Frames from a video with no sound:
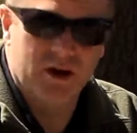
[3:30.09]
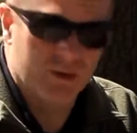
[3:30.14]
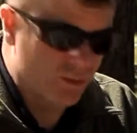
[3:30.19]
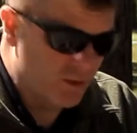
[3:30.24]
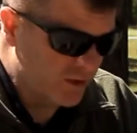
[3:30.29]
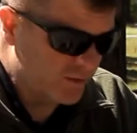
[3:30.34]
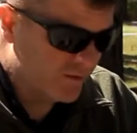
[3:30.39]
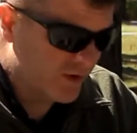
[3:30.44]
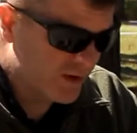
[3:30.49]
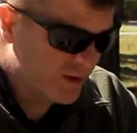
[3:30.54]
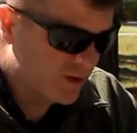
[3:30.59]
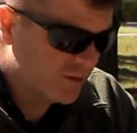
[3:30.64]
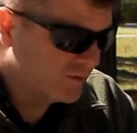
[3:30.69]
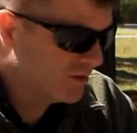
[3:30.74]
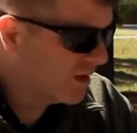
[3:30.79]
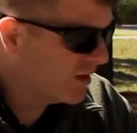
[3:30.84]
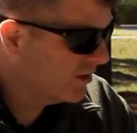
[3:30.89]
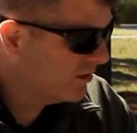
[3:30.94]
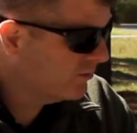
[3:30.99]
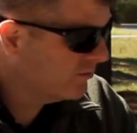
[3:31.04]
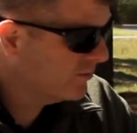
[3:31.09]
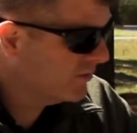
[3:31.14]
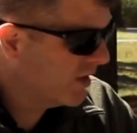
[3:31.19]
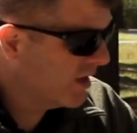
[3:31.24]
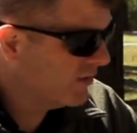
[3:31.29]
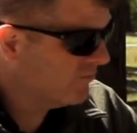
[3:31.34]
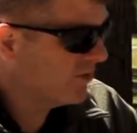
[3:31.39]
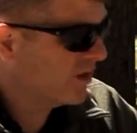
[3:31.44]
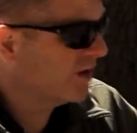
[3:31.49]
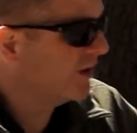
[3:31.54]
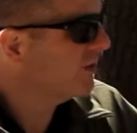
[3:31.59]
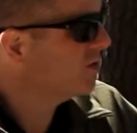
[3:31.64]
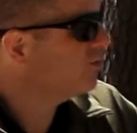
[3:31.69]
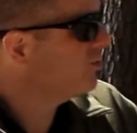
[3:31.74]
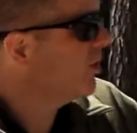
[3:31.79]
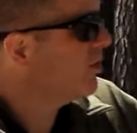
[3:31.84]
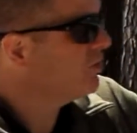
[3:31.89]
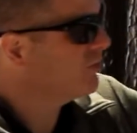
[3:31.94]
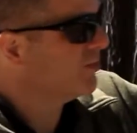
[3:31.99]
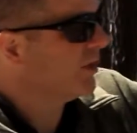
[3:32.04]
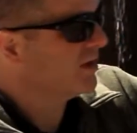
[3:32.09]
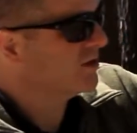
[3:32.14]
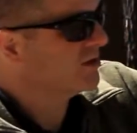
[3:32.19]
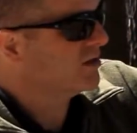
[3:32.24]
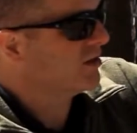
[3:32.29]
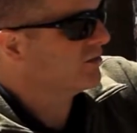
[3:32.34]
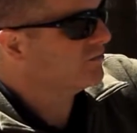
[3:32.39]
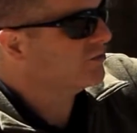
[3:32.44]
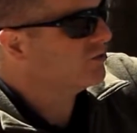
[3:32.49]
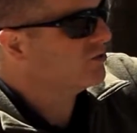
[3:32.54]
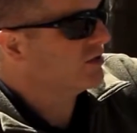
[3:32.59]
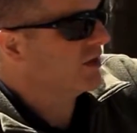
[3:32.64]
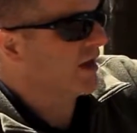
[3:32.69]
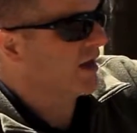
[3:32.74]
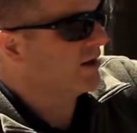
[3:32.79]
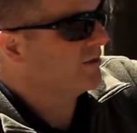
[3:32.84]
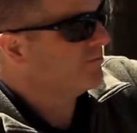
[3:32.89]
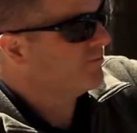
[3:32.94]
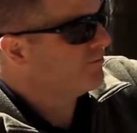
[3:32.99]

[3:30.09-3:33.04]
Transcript: But if I don't ever expose myself to that,